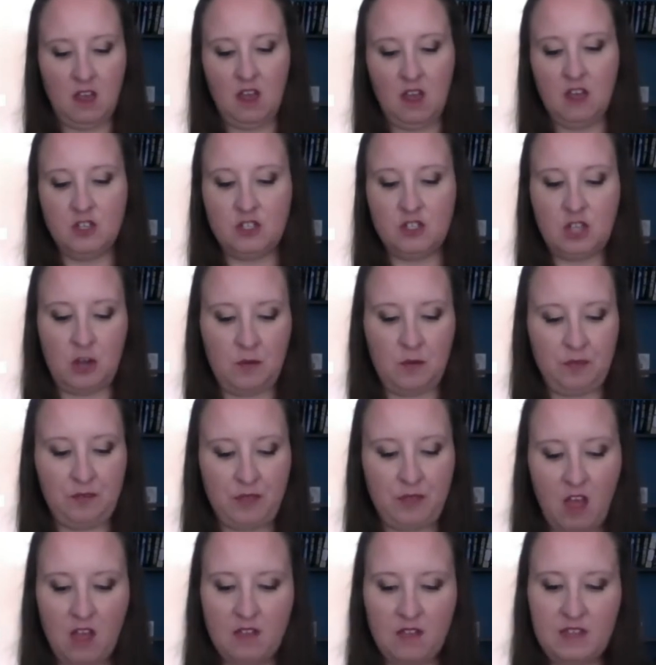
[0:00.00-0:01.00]
So
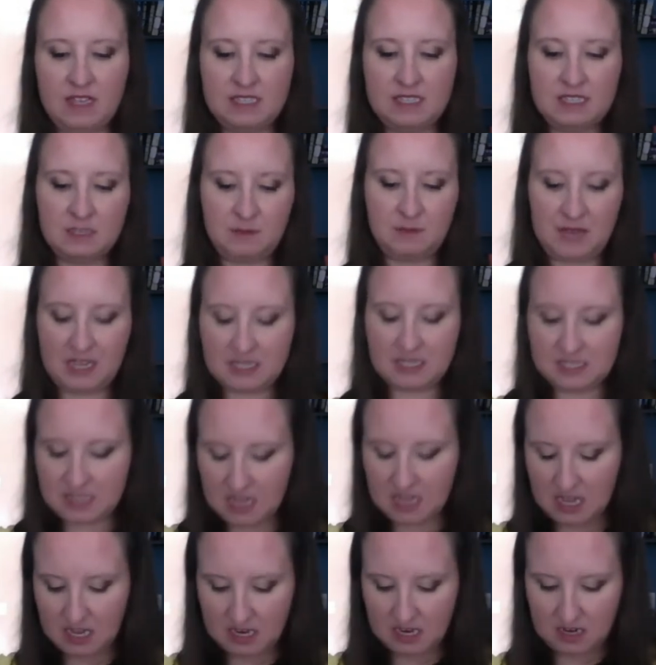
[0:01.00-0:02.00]
this is being
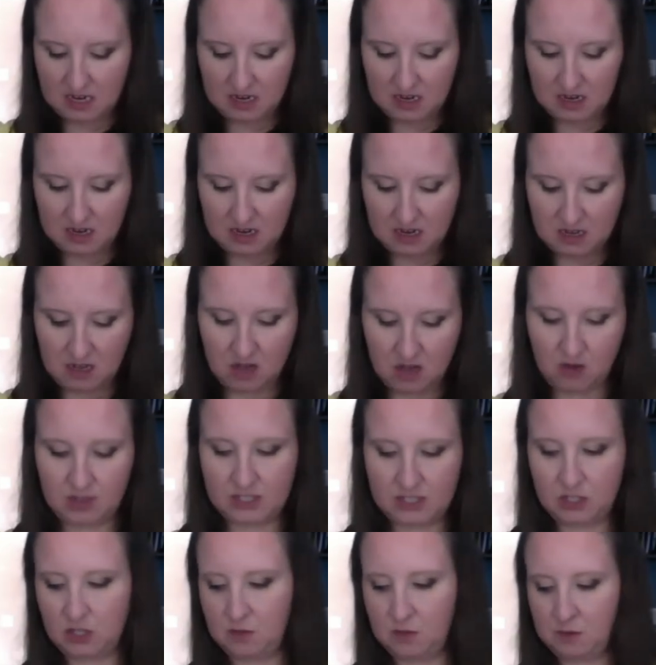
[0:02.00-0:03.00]
done. Oh, it's
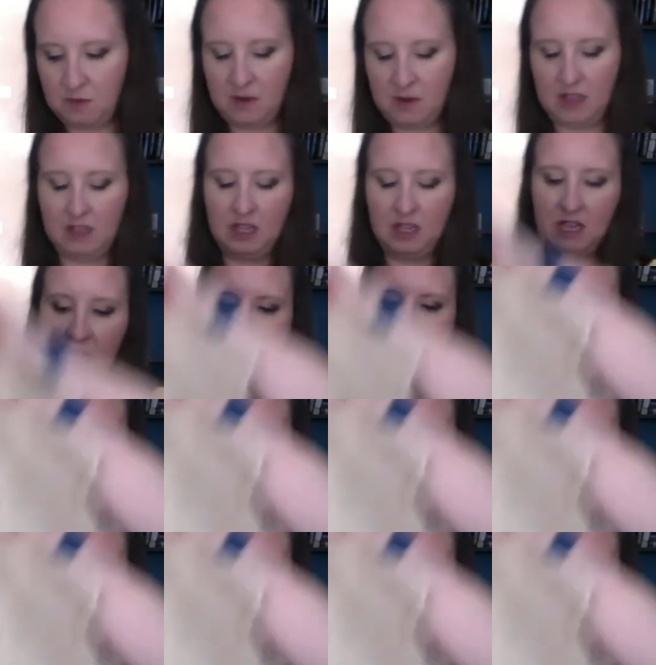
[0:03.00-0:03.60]
super wrinkly, guys,